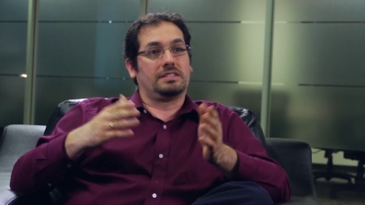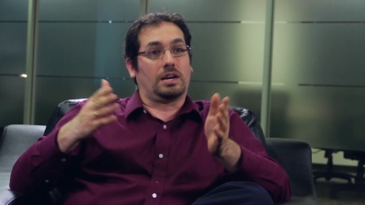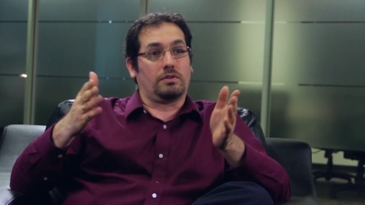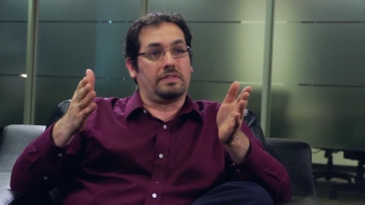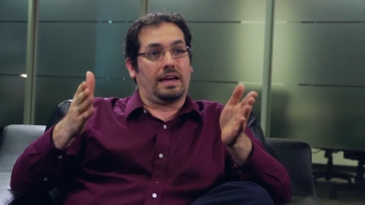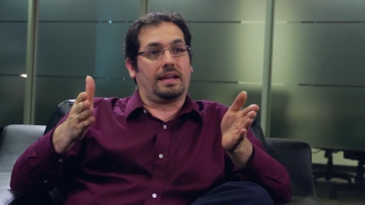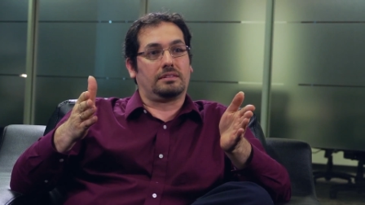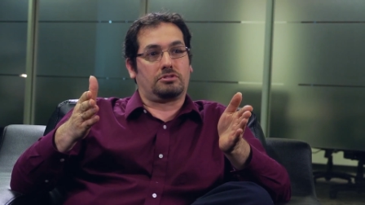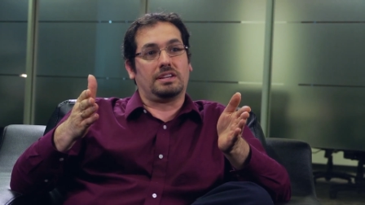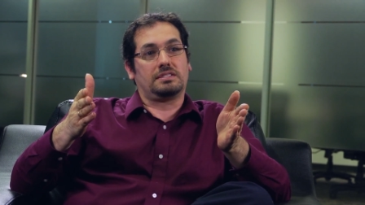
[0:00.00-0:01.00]
it's out of
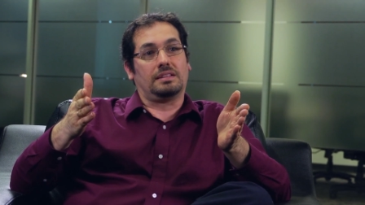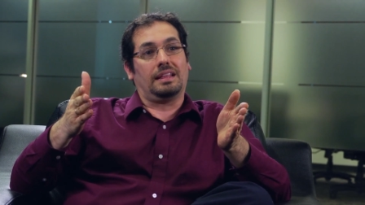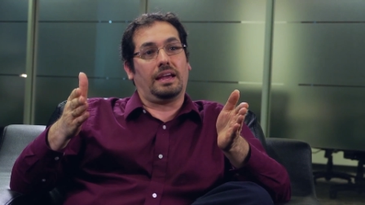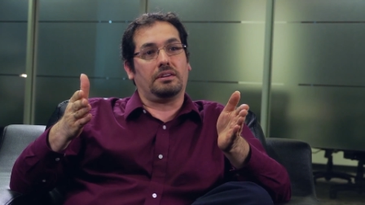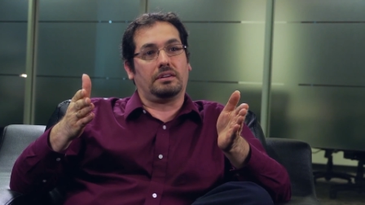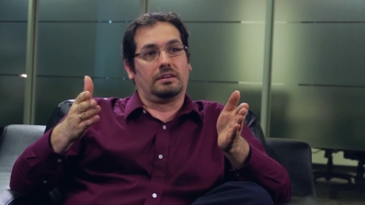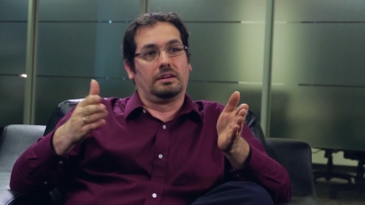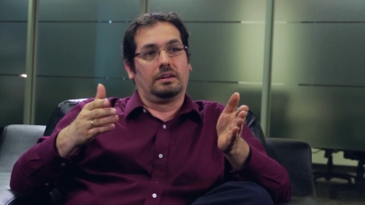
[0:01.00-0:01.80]
that transit layer,